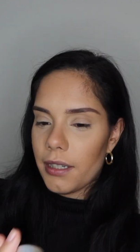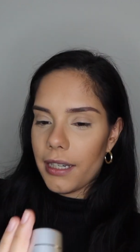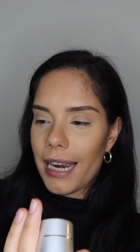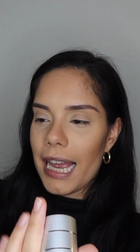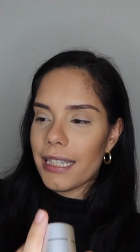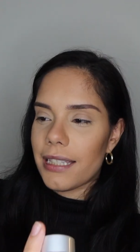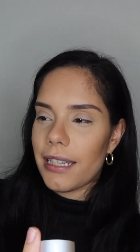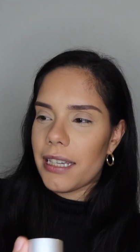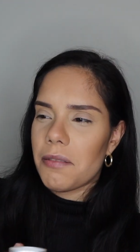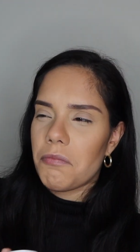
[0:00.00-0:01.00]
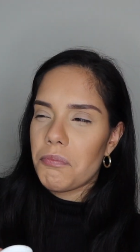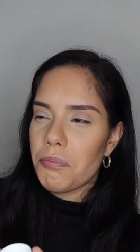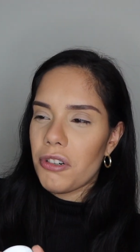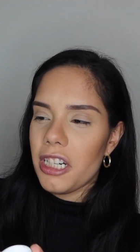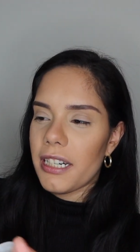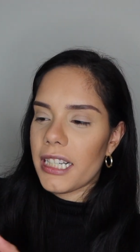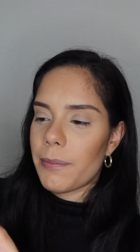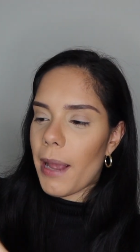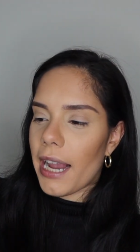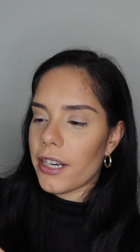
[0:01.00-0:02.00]
It has like pretty nice
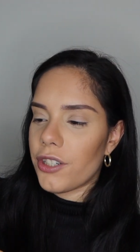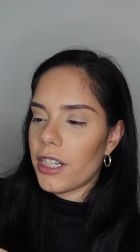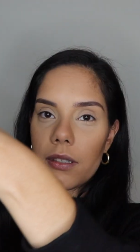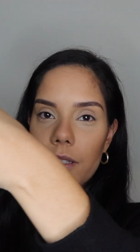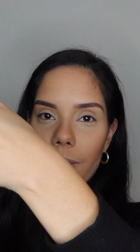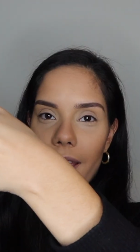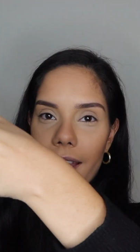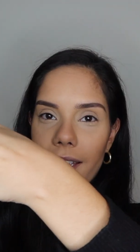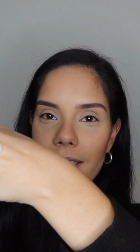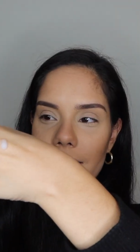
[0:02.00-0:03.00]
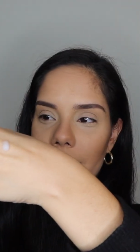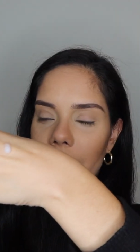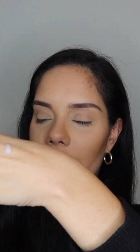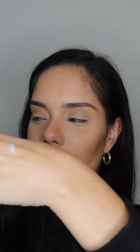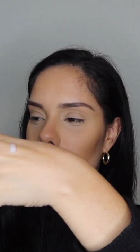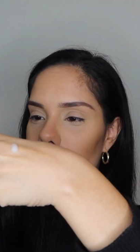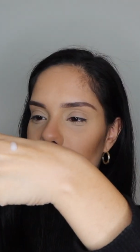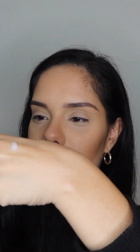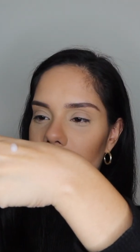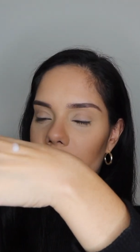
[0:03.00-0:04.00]
packaging. So yeah, it is like a
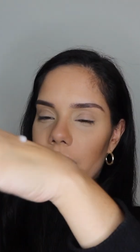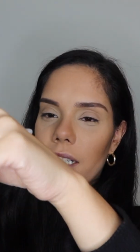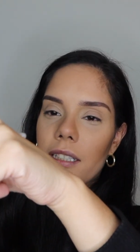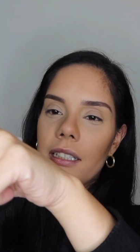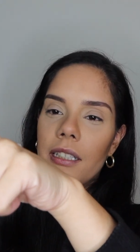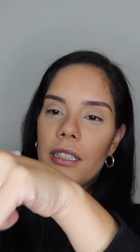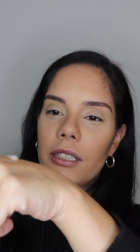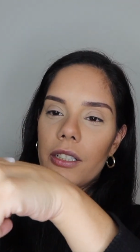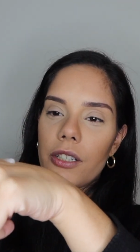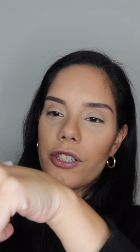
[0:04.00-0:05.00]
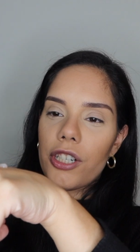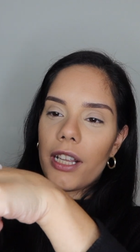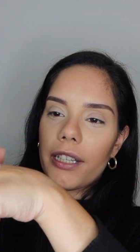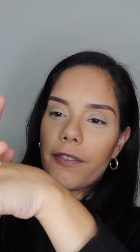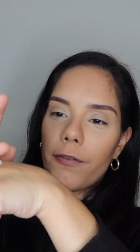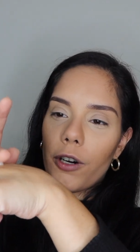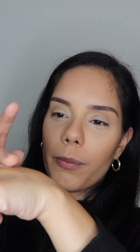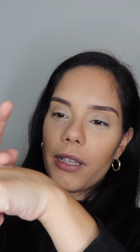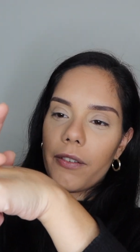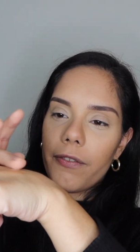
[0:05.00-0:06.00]
milky jelly
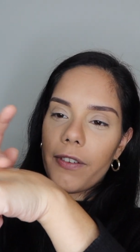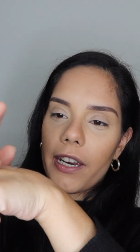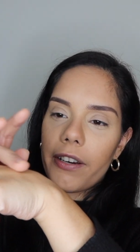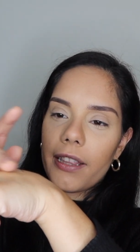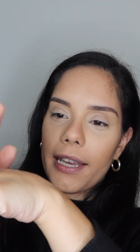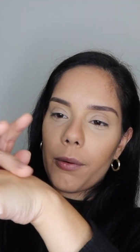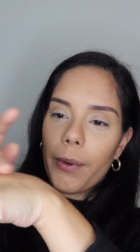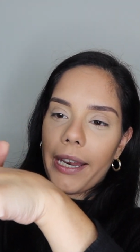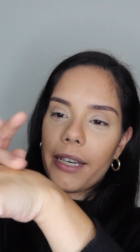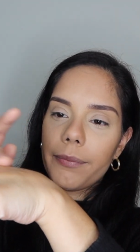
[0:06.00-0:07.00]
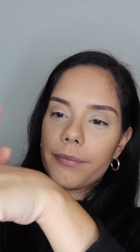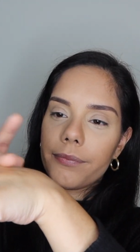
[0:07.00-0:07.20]
formula, very lightweight.